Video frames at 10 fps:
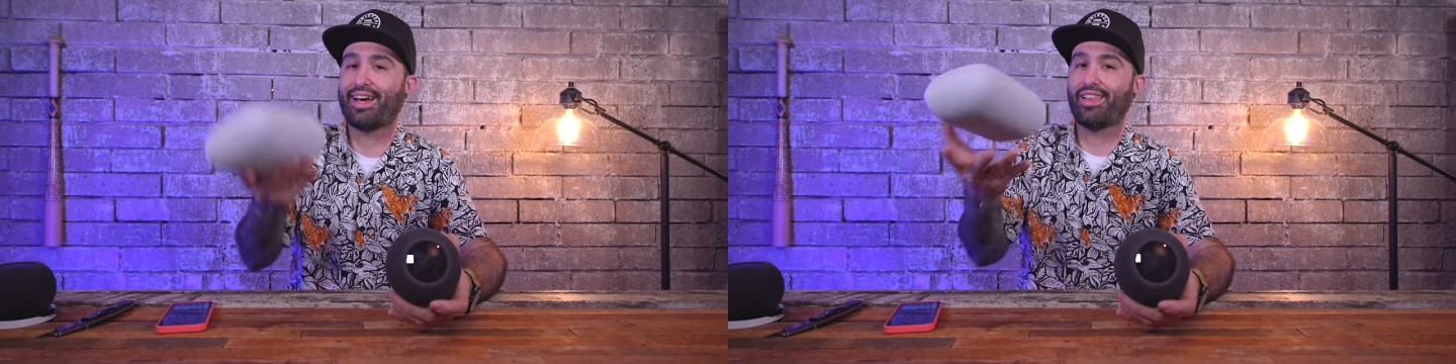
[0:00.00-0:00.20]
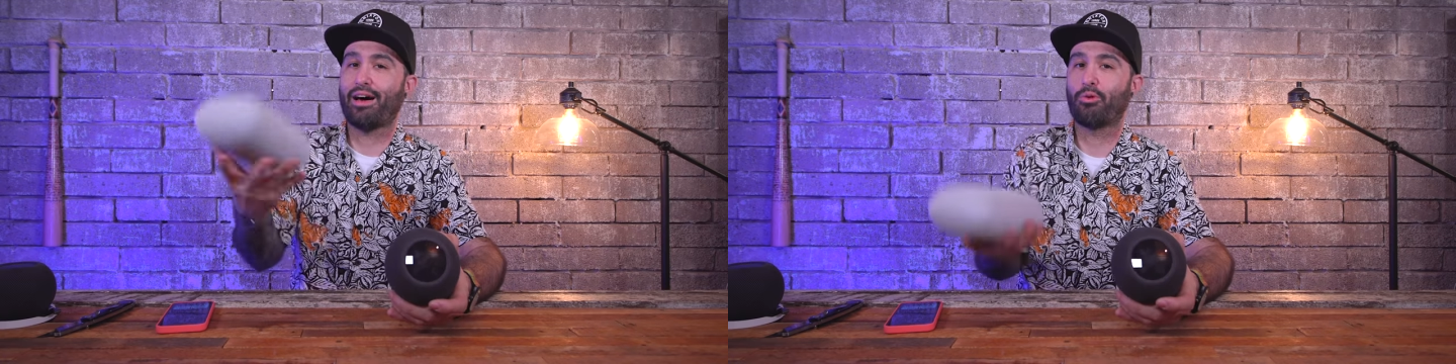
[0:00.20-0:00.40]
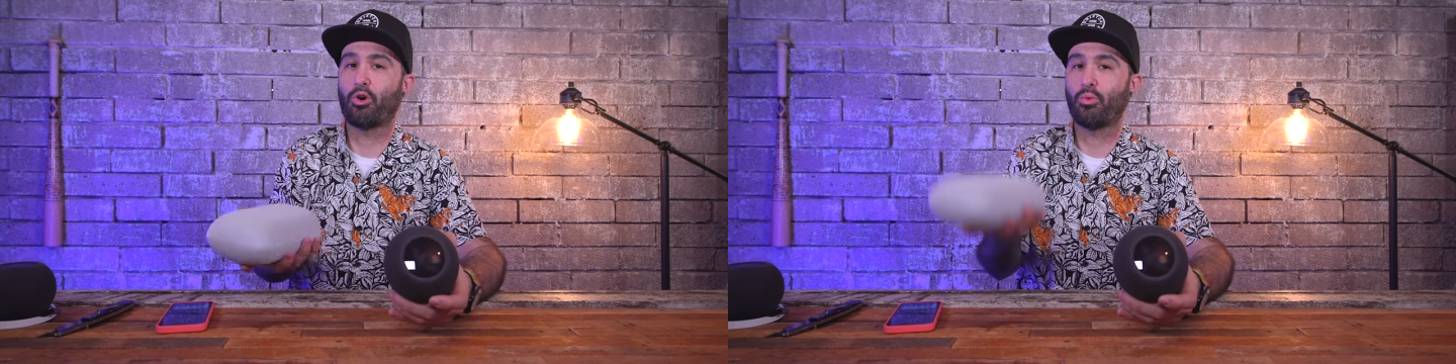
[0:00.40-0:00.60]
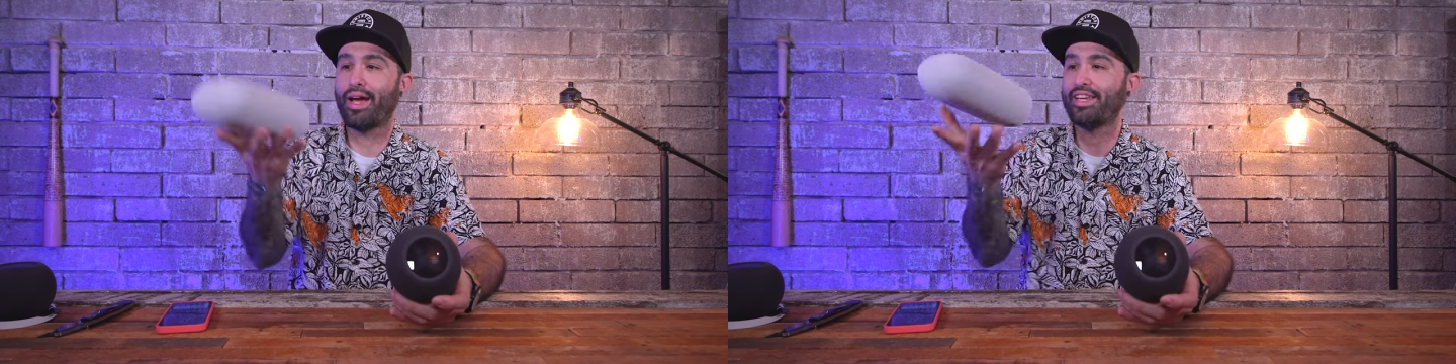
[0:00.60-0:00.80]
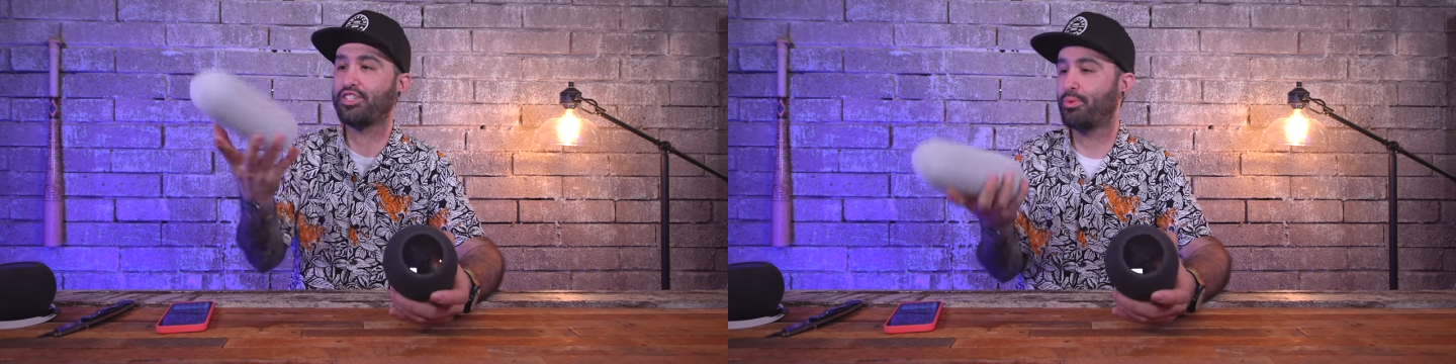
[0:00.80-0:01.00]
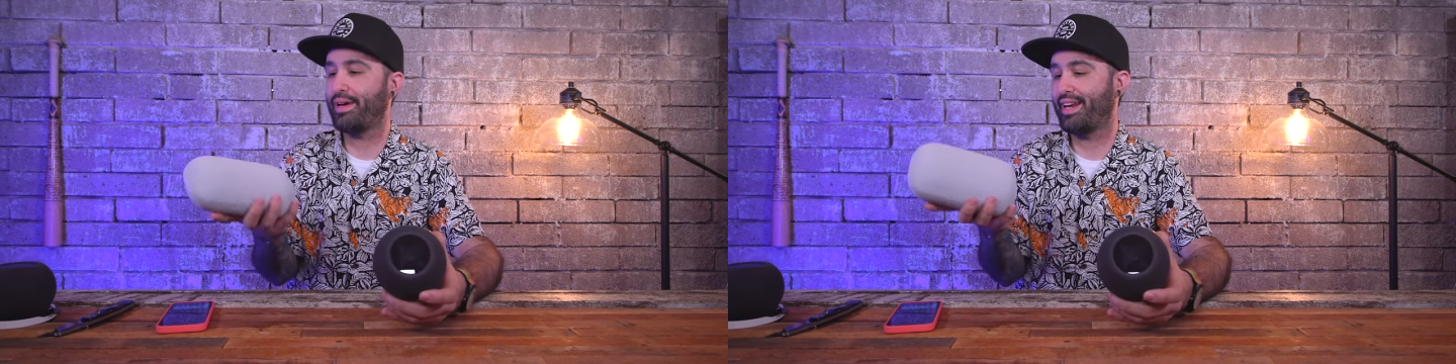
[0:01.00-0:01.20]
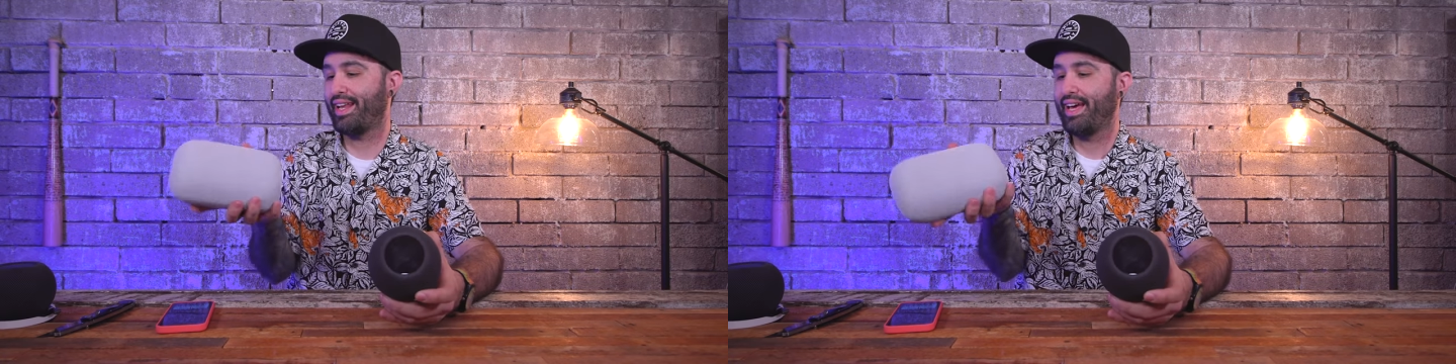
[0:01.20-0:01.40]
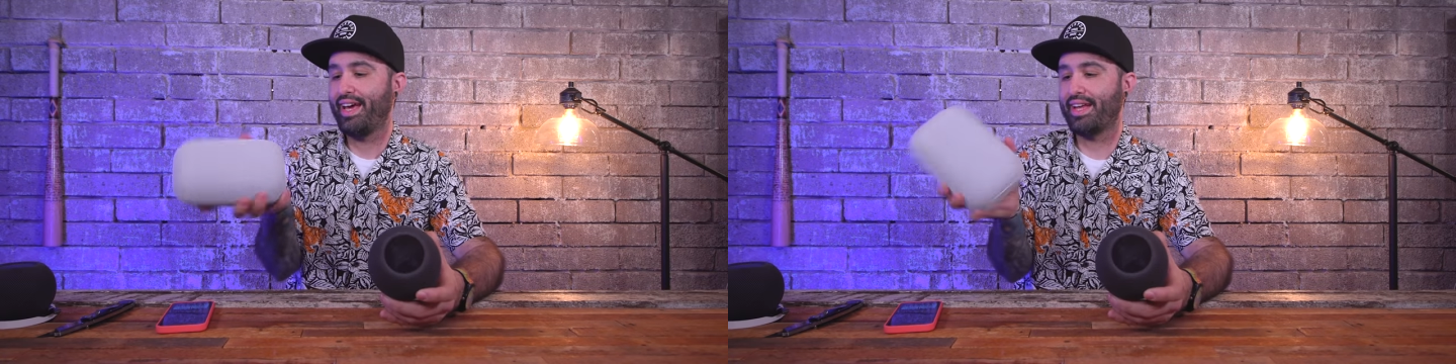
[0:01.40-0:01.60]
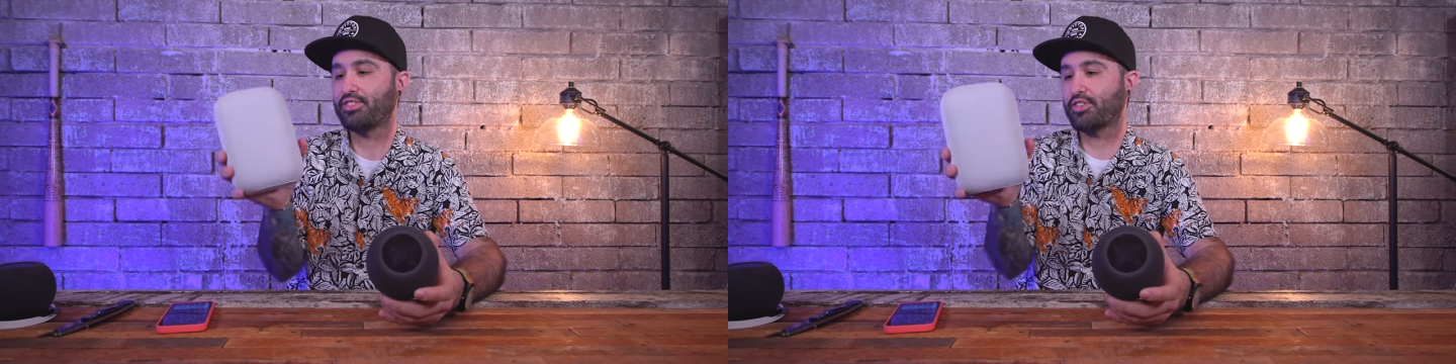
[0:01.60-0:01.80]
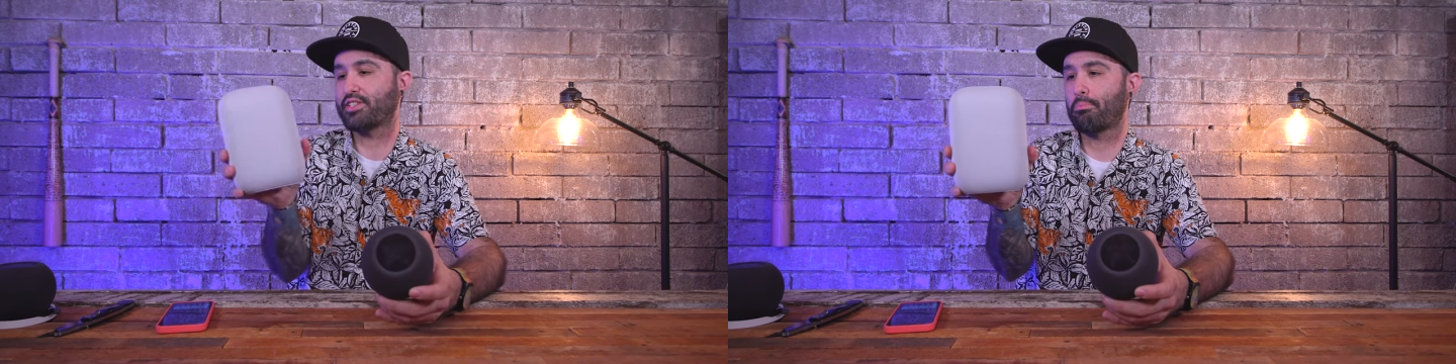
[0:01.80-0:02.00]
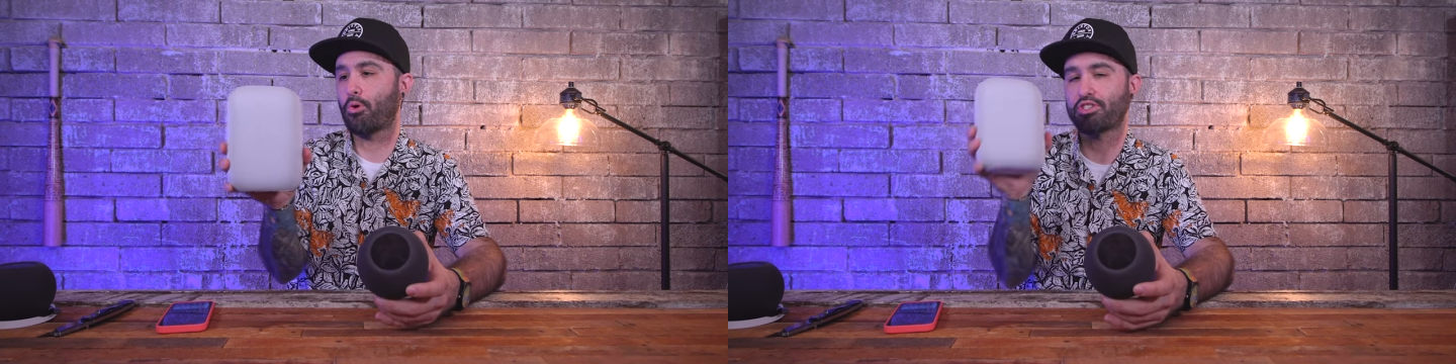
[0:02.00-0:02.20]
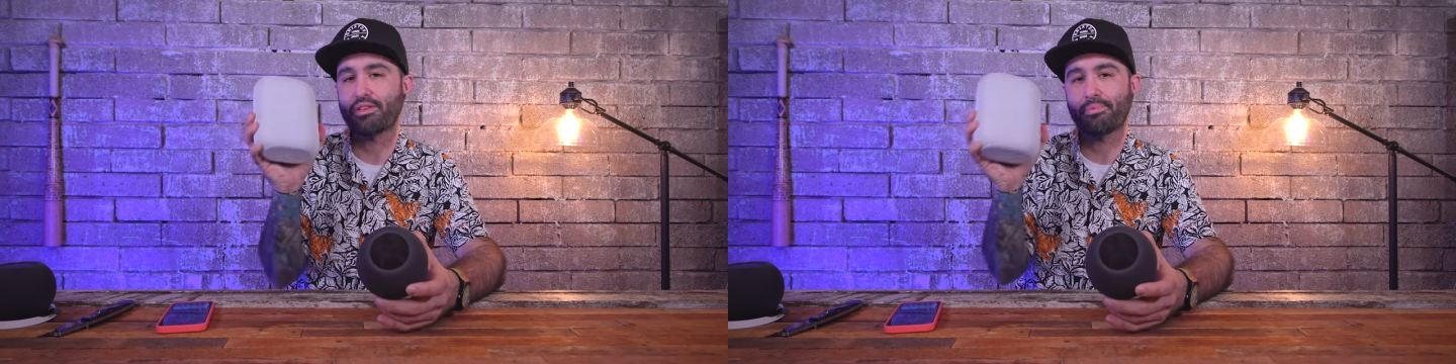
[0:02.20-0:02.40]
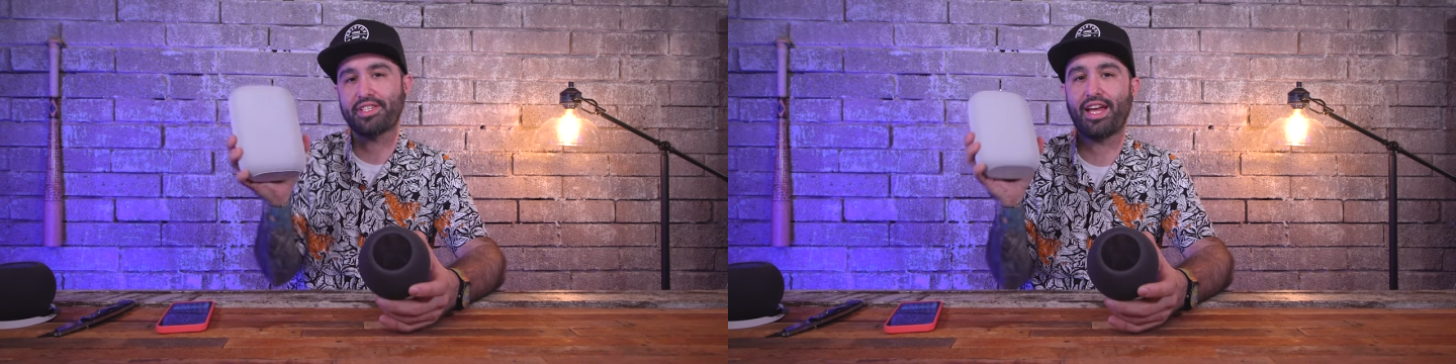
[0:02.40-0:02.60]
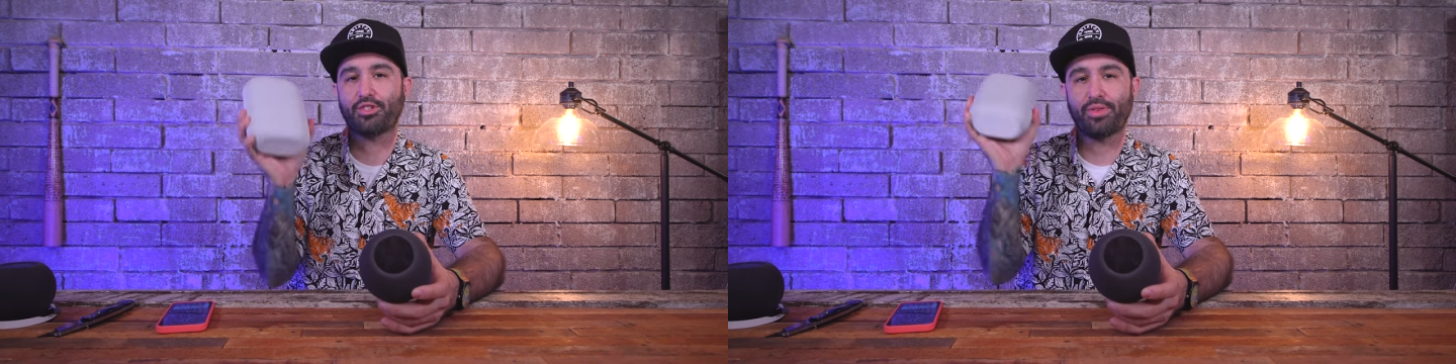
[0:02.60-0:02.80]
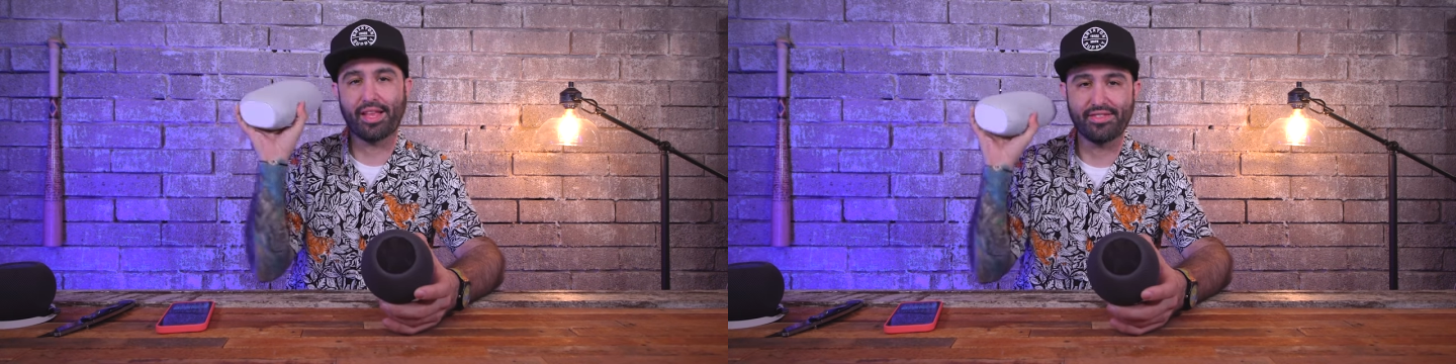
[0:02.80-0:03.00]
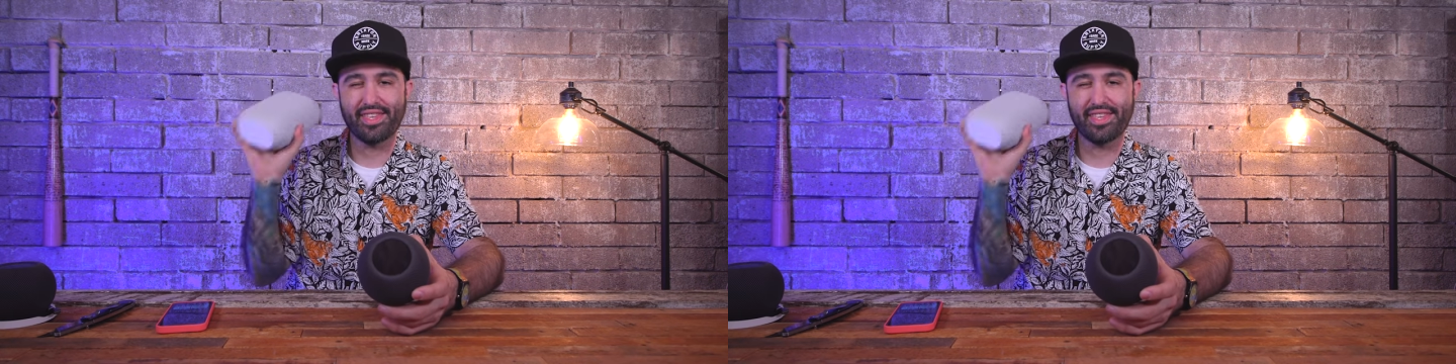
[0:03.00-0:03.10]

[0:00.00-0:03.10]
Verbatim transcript: got a lot more weight to it. It's just a more substantial thing.